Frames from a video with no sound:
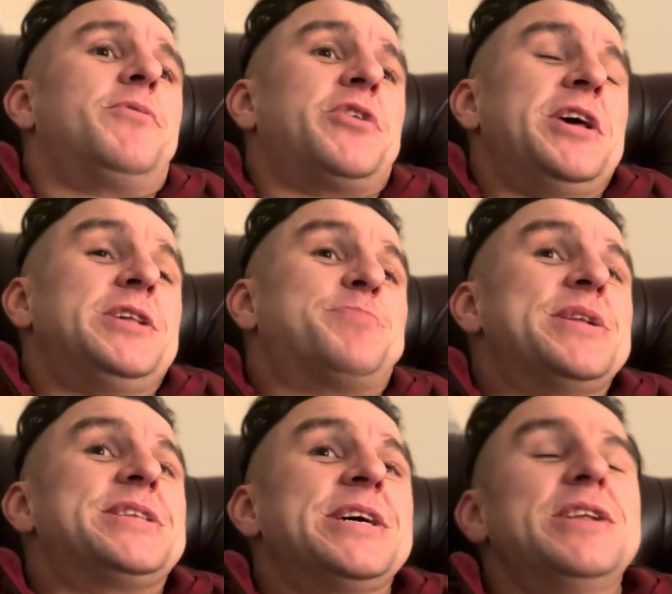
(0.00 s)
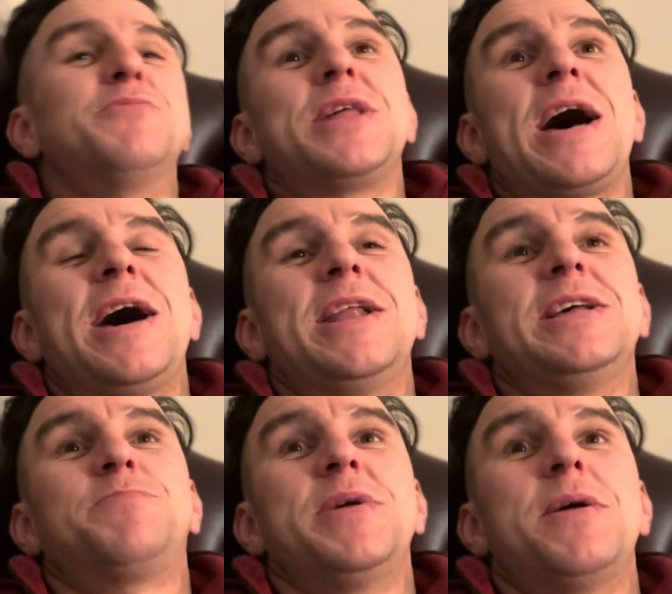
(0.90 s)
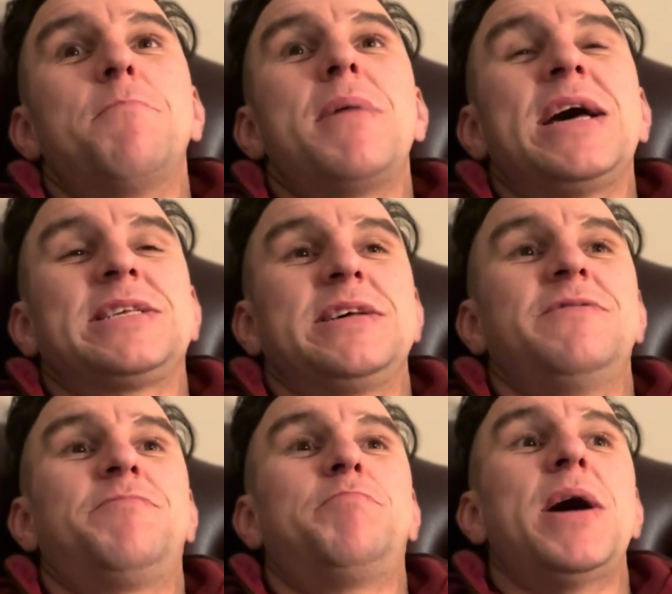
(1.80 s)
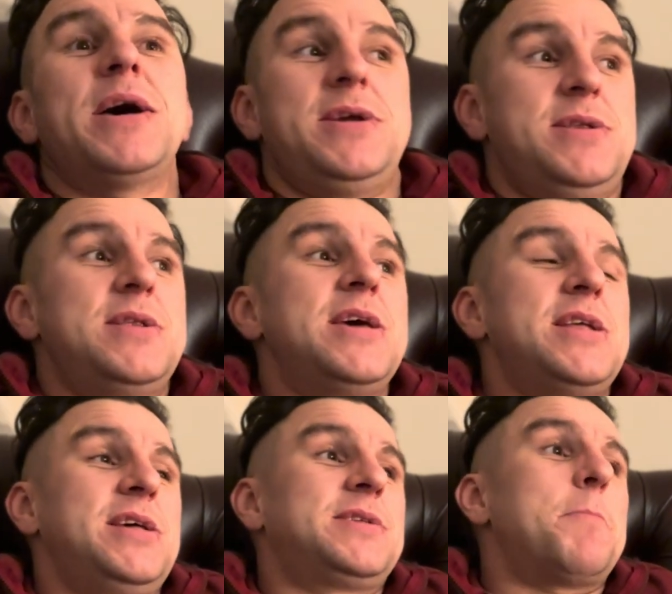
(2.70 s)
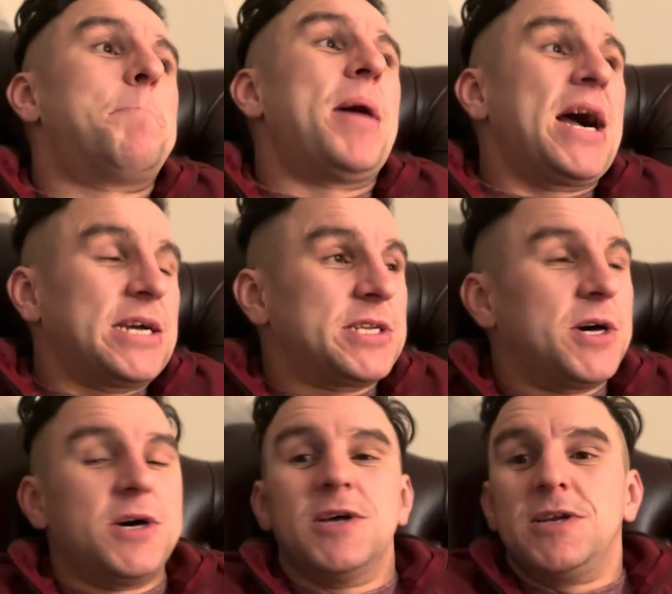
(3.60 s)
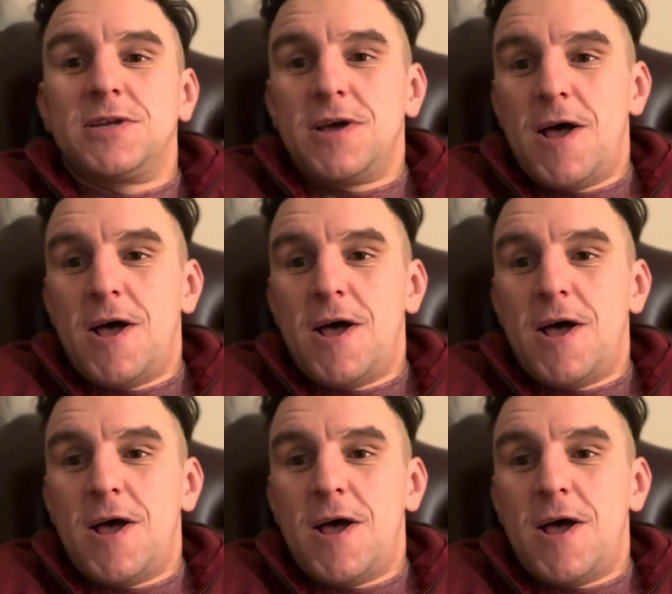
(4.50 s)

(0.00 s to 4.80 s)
he's been dealing with that, and it's been a massive pain in his backside